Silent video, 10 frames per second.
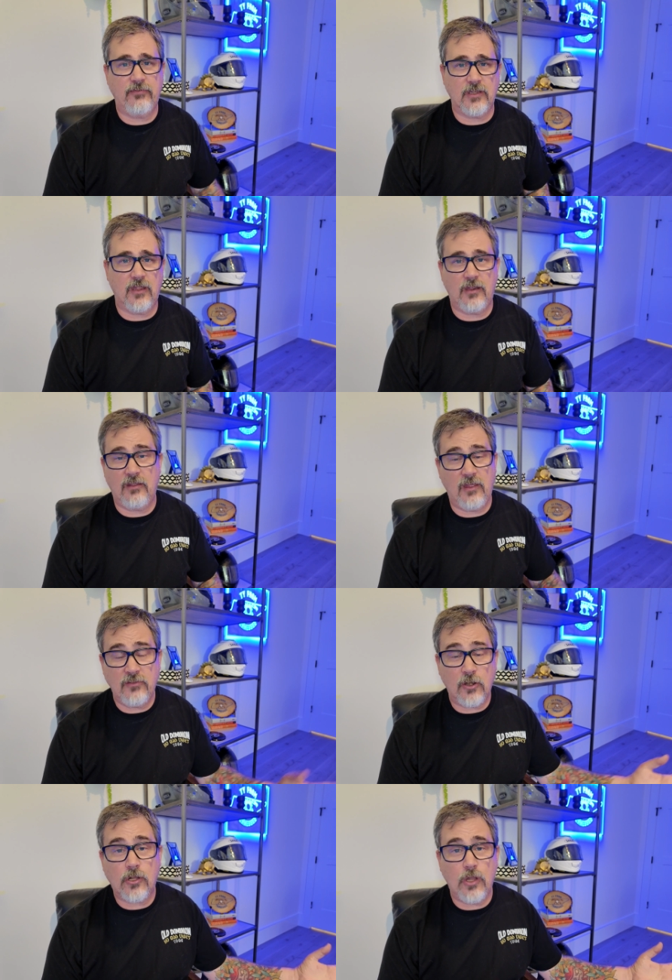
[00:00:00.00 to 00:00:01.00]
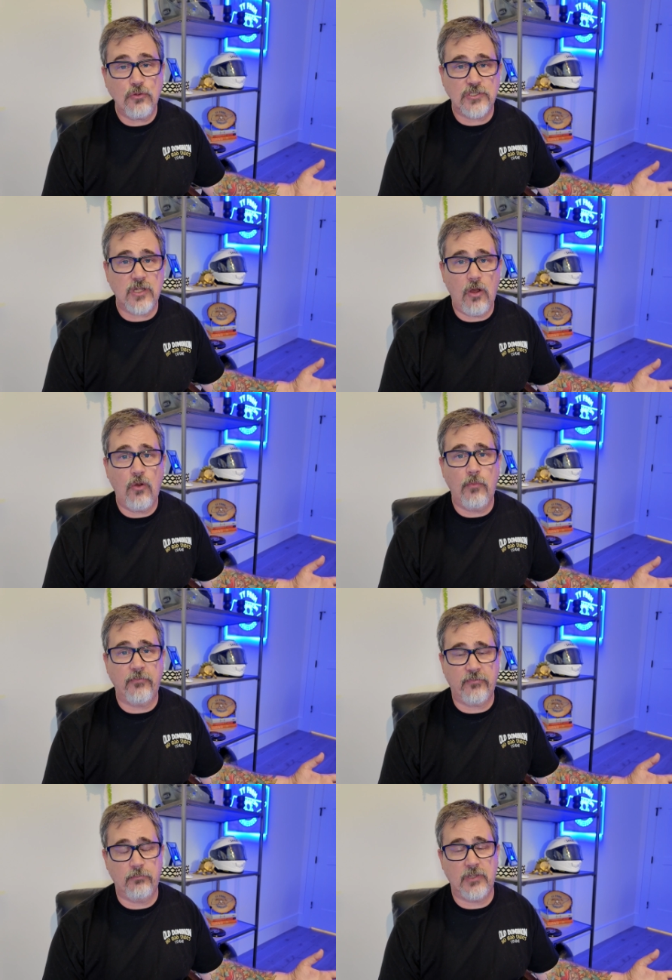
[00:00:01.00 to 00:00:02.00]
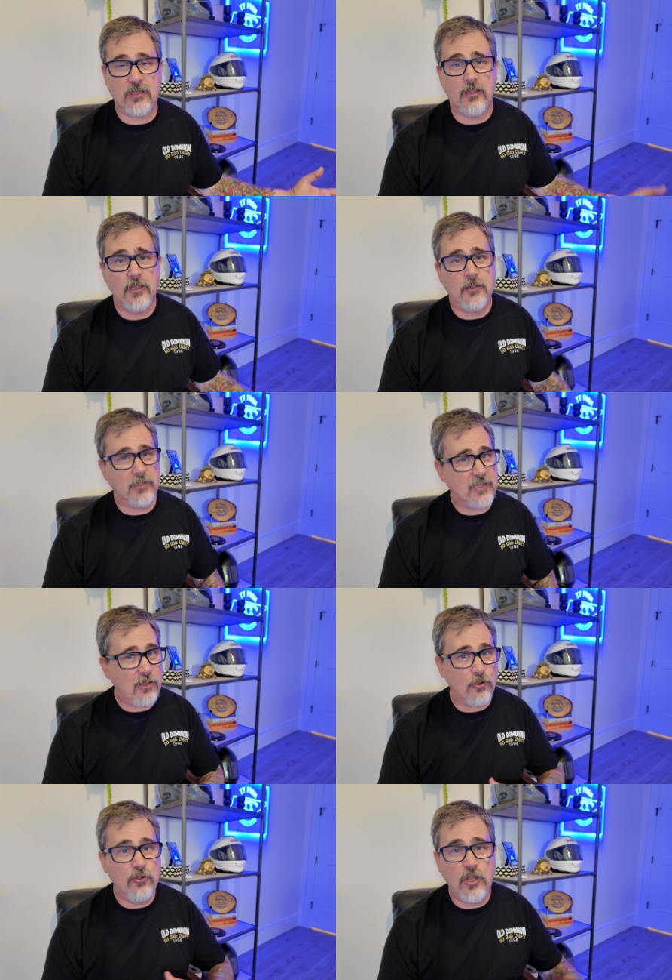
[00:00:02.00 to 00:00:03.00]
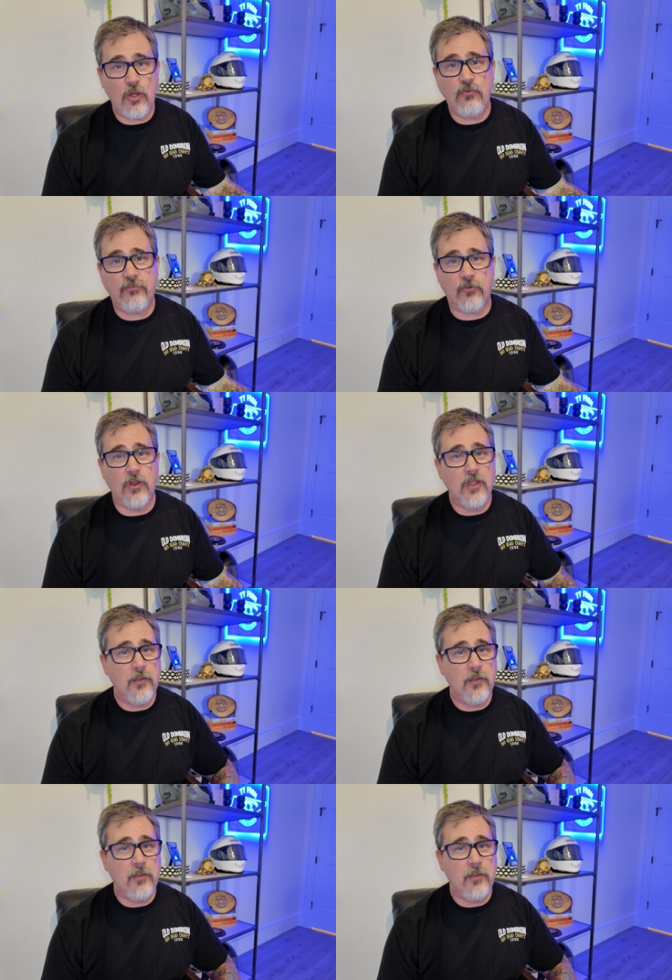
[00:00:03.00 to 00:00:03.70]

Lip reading: and they're close to home for me, but they are known for